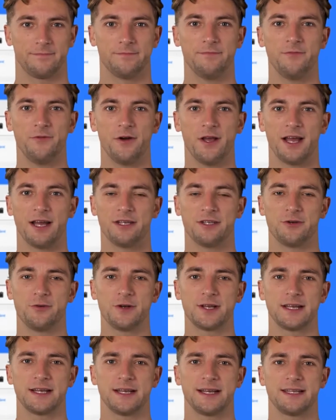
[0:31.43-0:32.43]
Flash
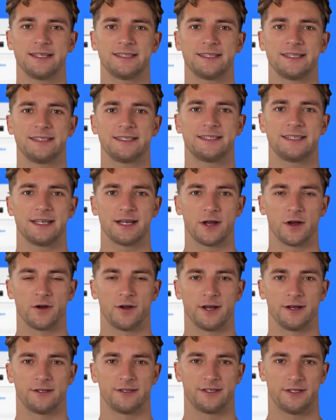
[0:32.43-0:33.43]
Lead is a C
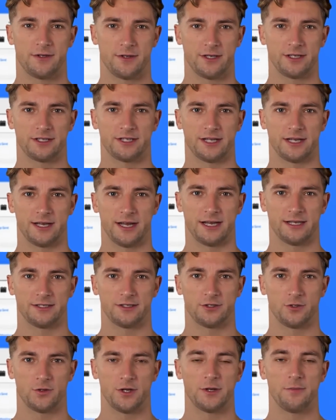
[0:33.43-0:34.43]
R M solution that
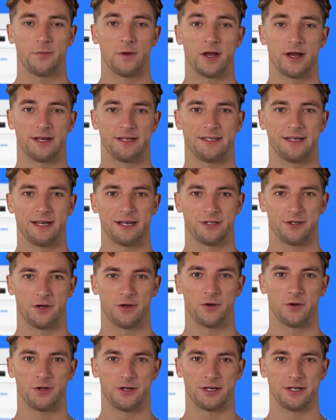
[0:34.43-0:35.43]
streamlines
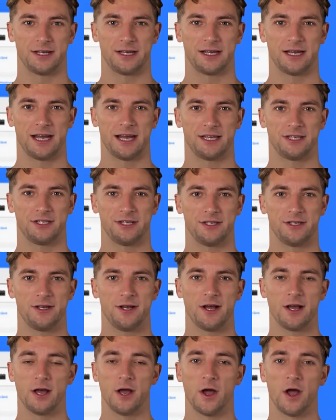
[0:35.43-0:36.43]
internal communication,
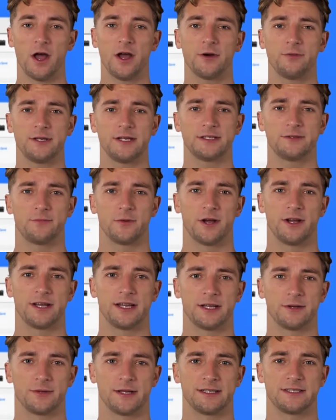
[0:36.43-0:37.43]
automates
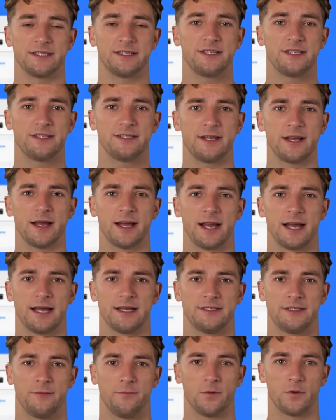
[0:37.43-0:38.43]
marketing messages,
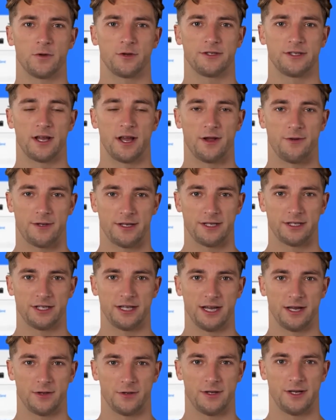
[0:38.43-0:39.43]
and supports
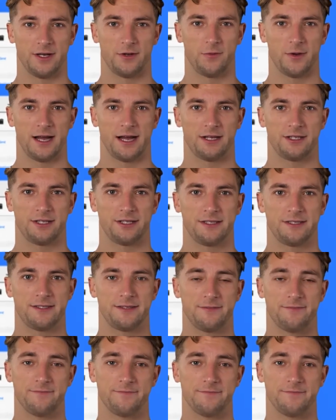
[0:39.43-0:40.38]
omni-channel interactions.